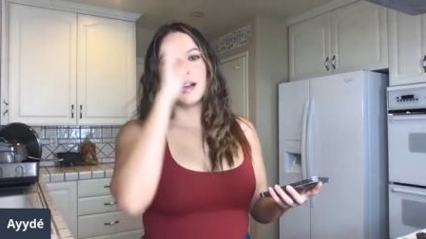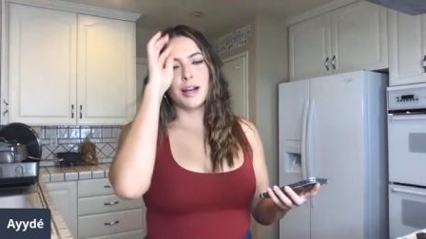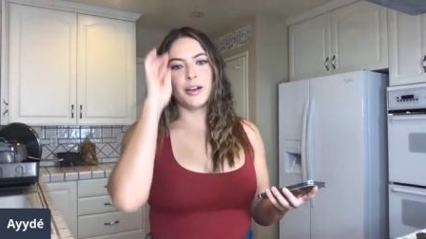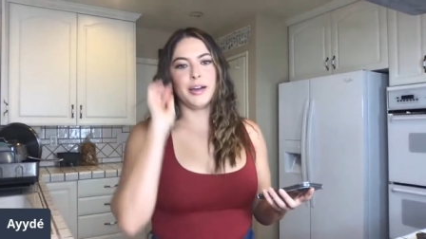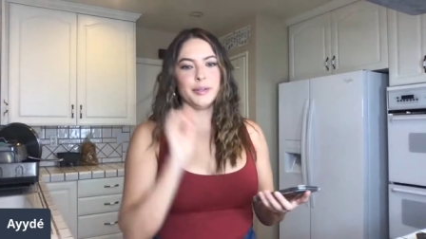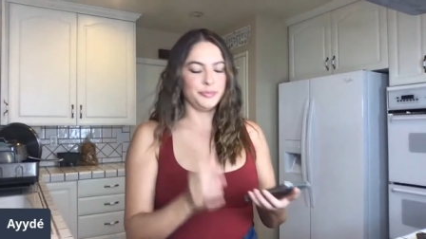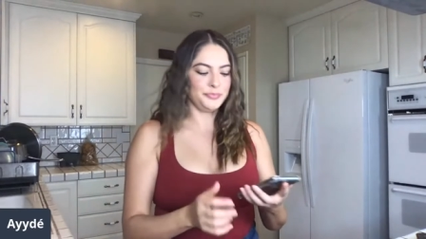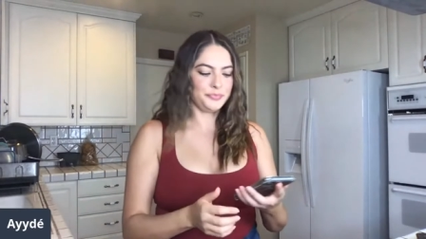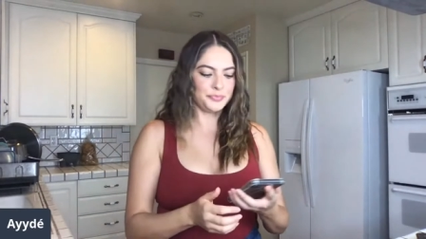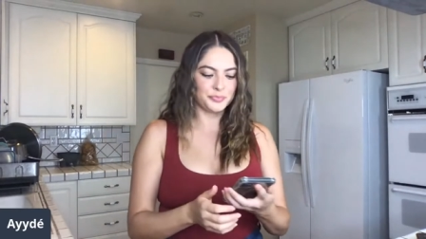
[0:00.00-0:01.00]
All right.
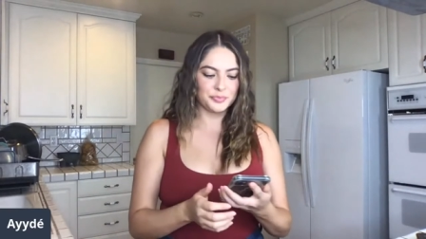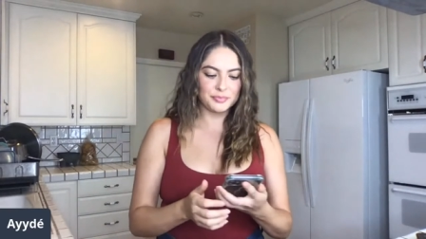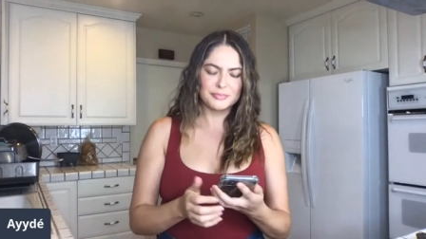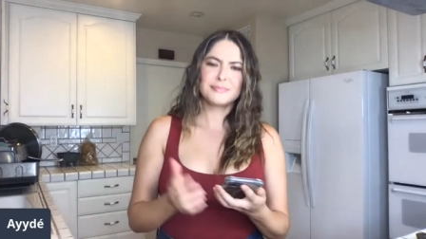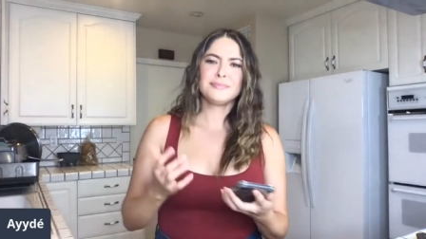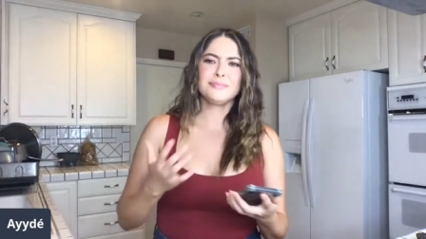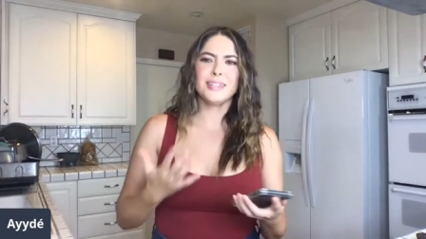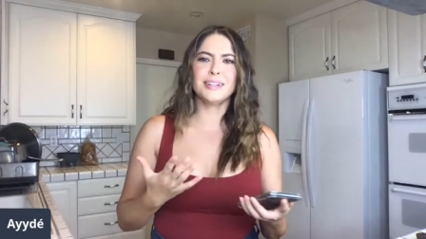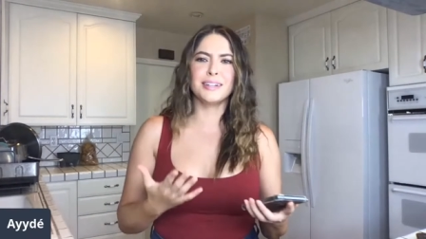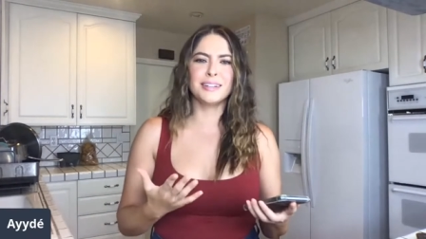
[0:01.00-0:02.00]

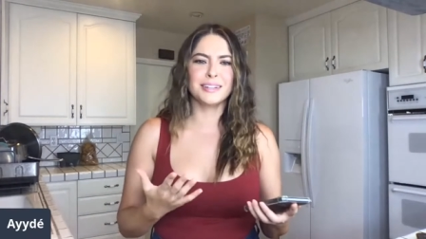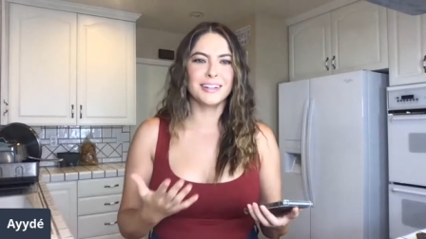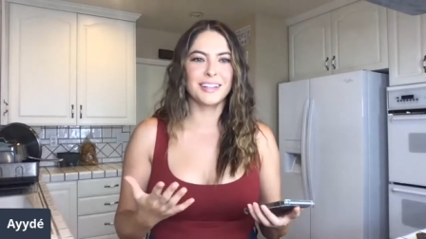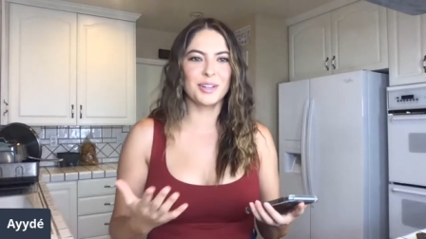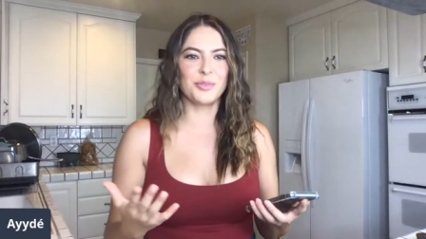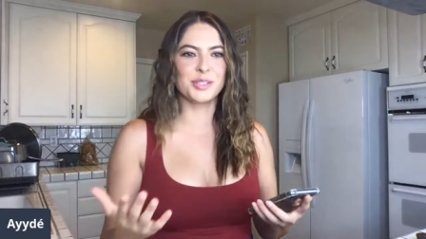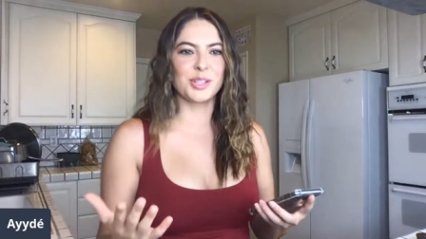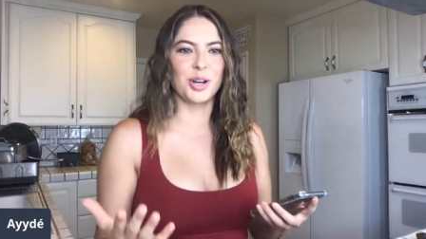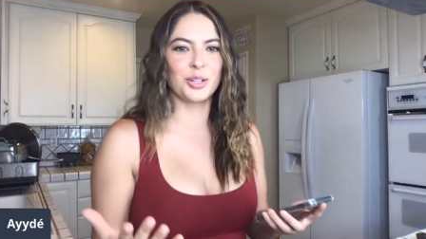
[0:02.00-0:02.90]
Ugh, I love this song.